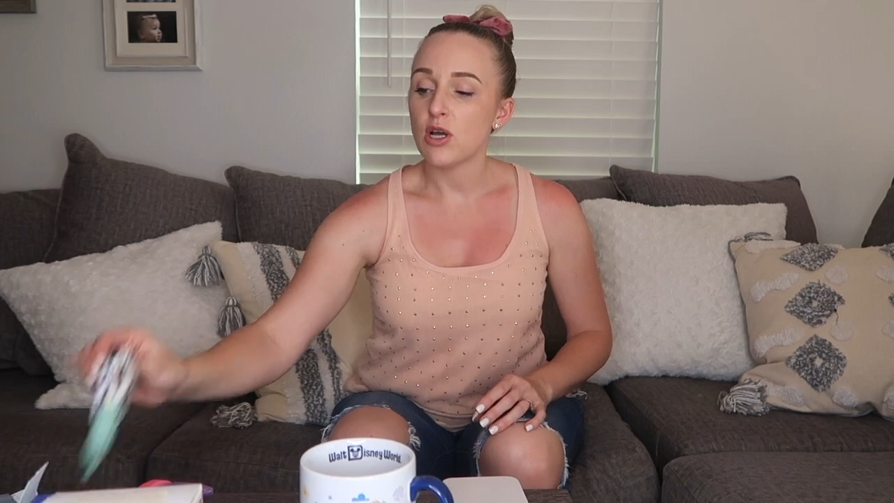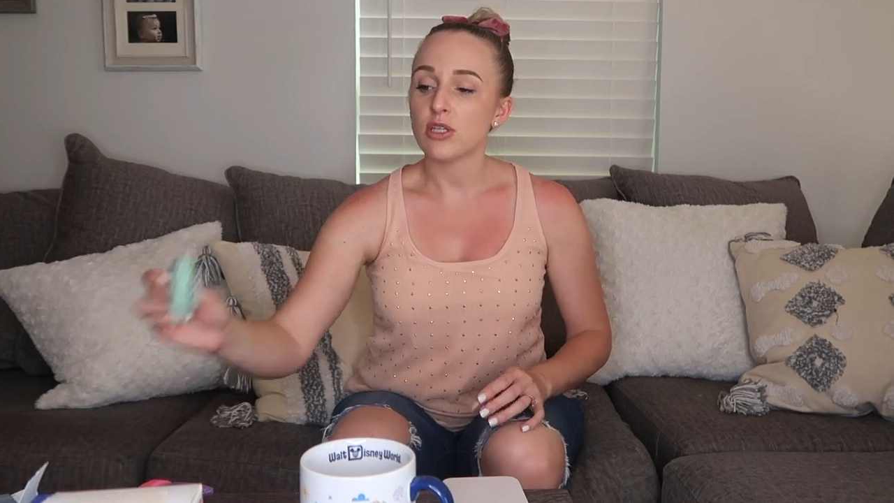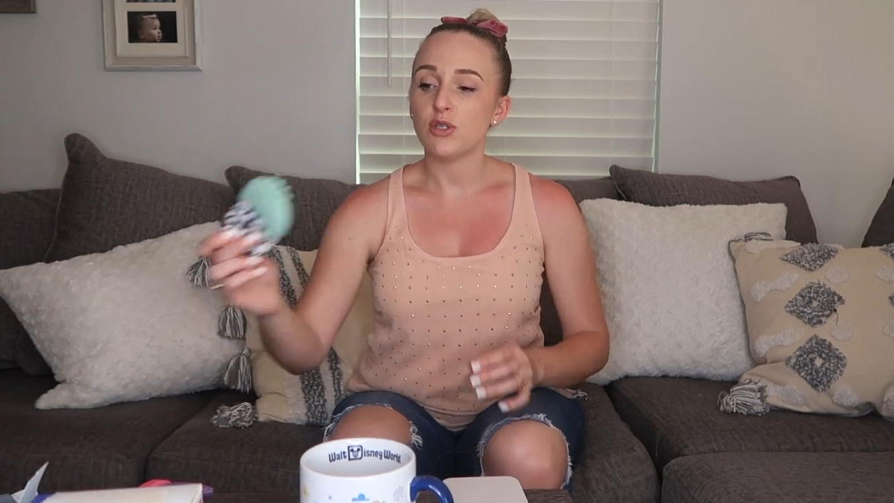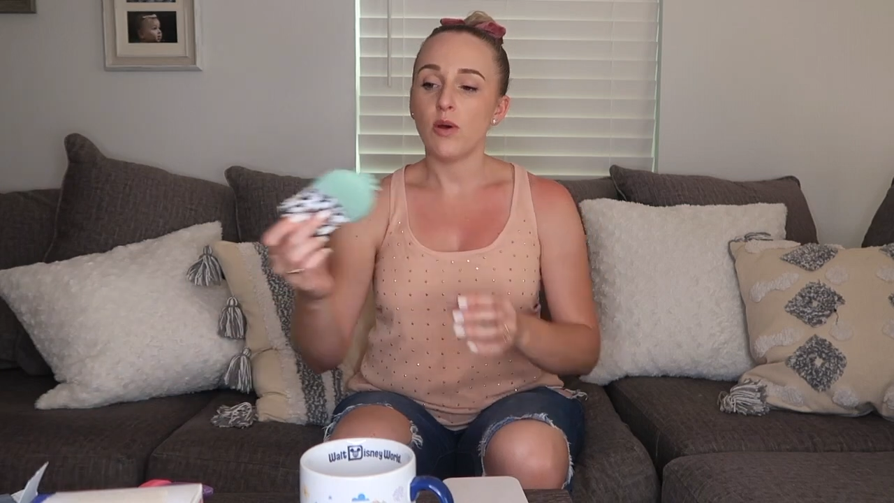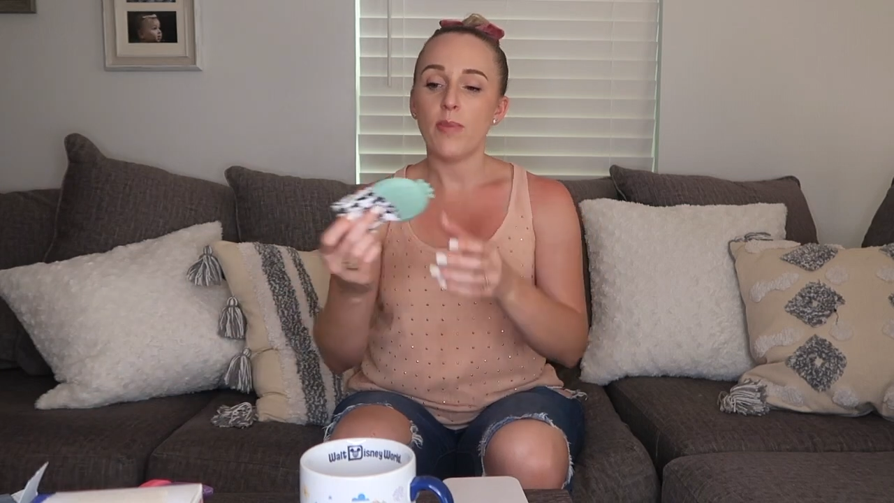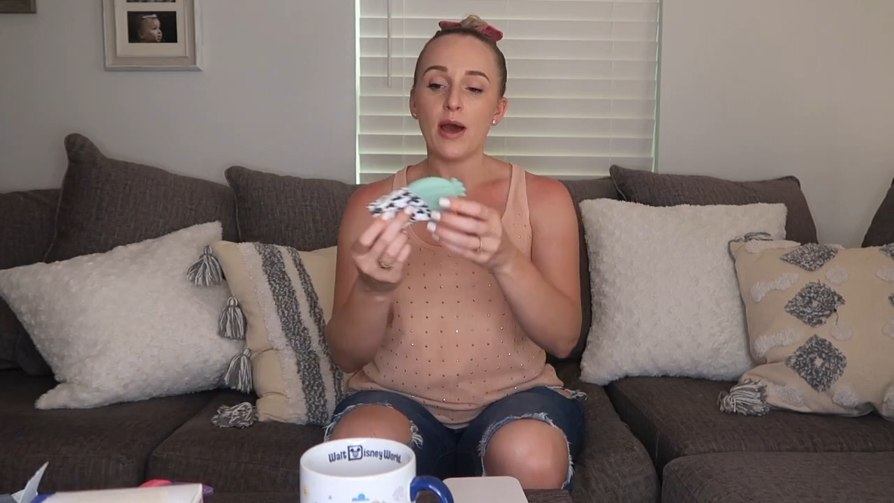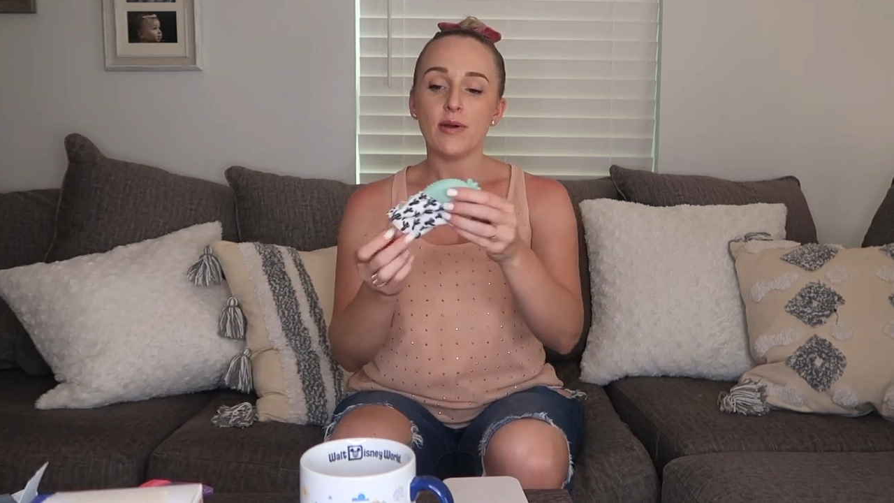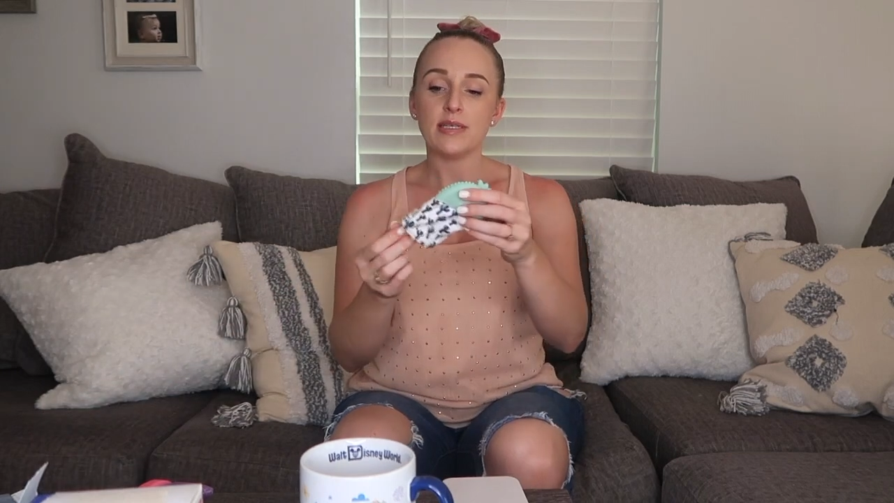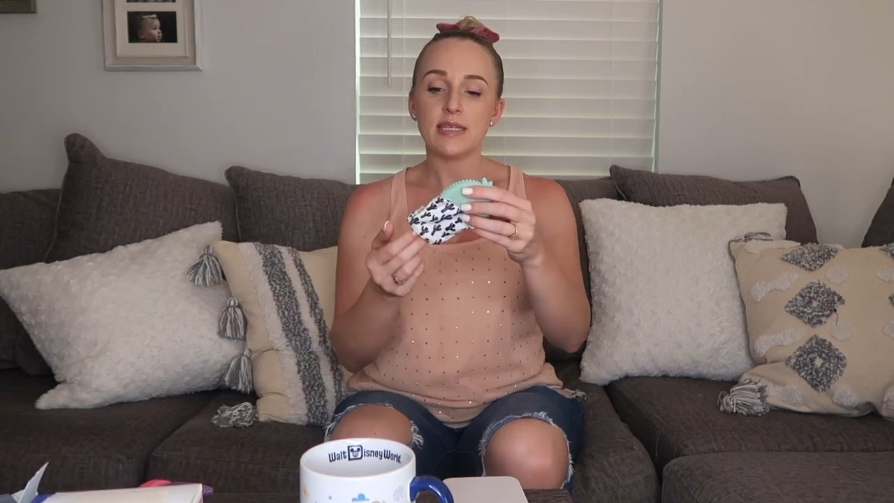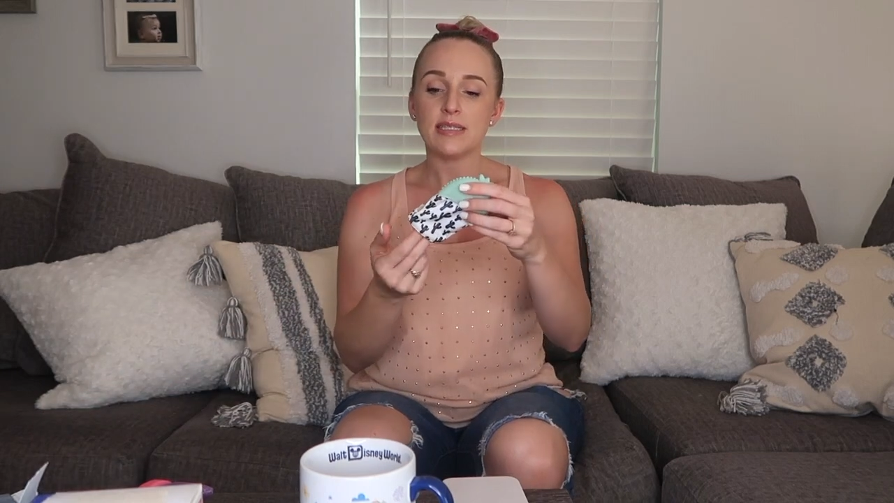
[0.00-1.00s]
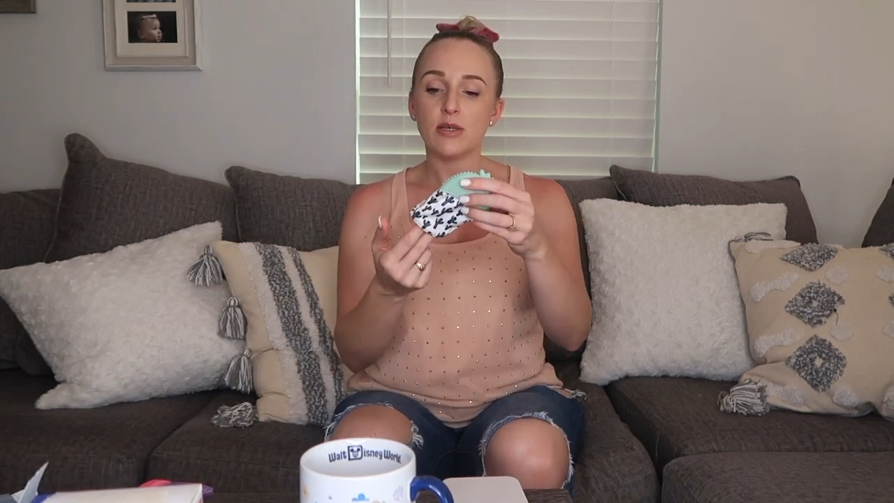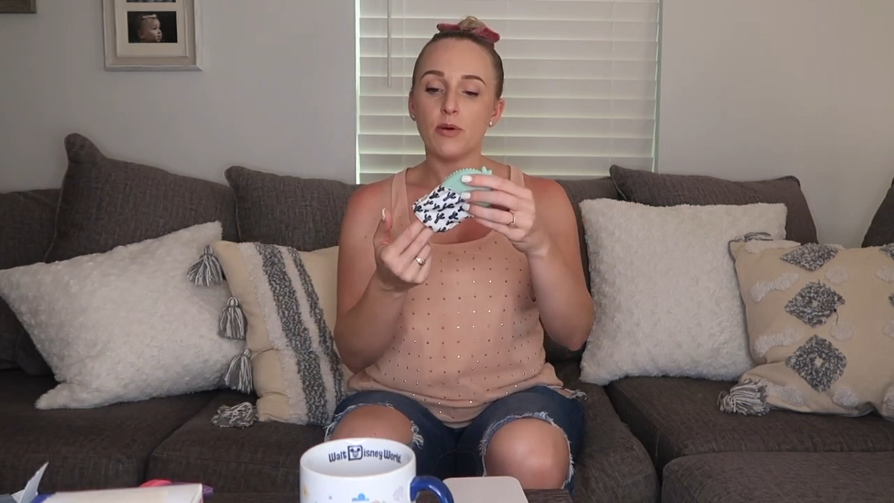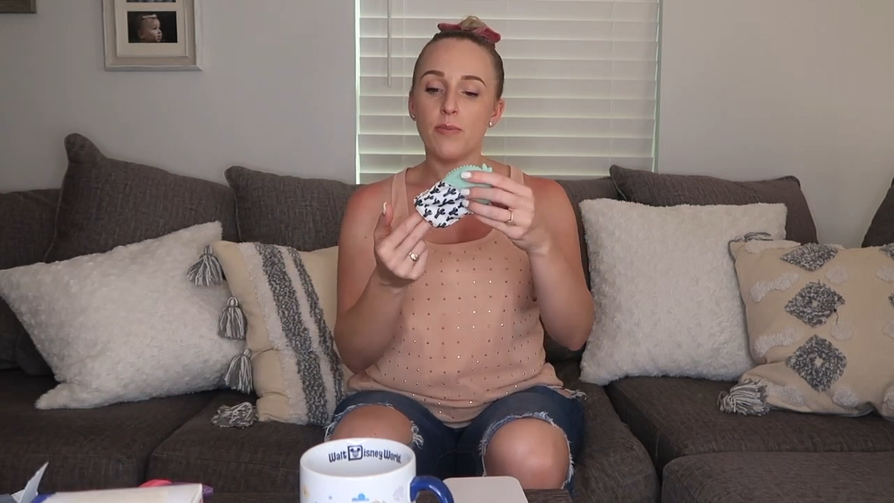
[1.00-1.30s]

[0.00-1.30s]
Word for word: talk to you about is this little